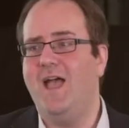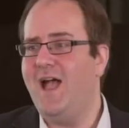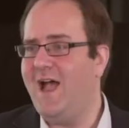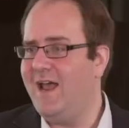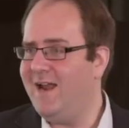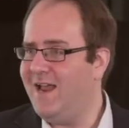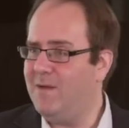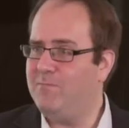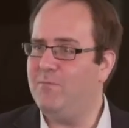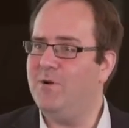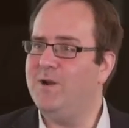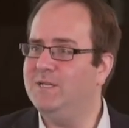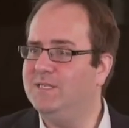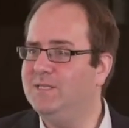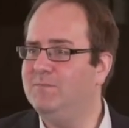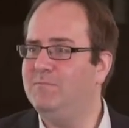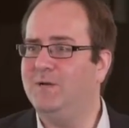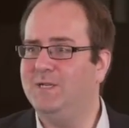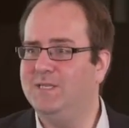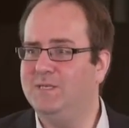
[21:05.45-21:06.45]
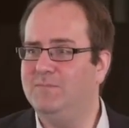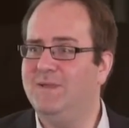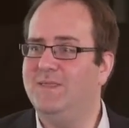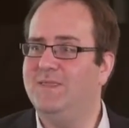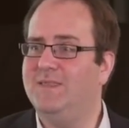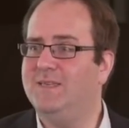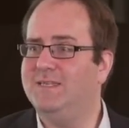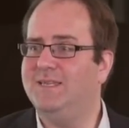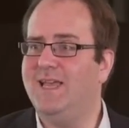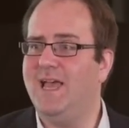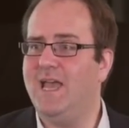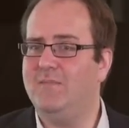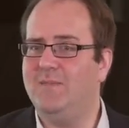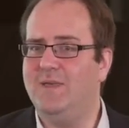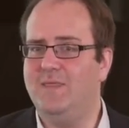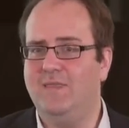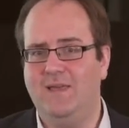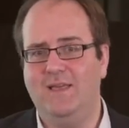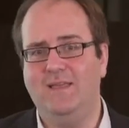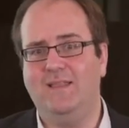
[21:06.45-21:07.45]
And our principle has been the same,
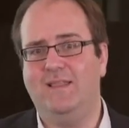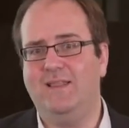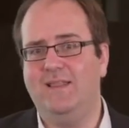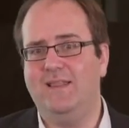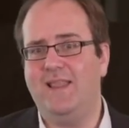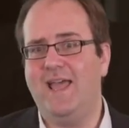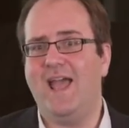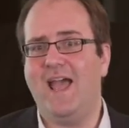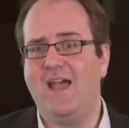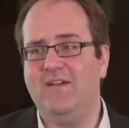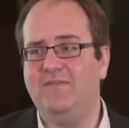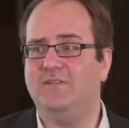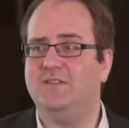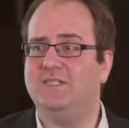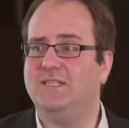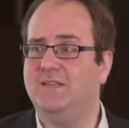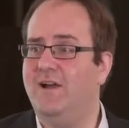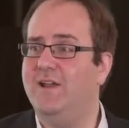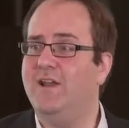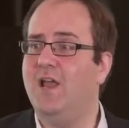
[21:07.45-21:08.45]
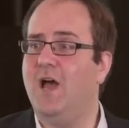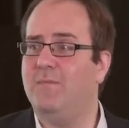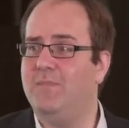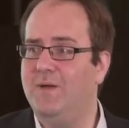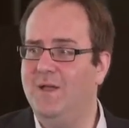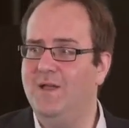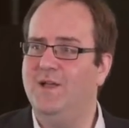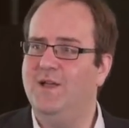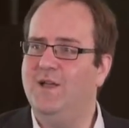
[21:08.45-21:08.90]
in that they have to sign up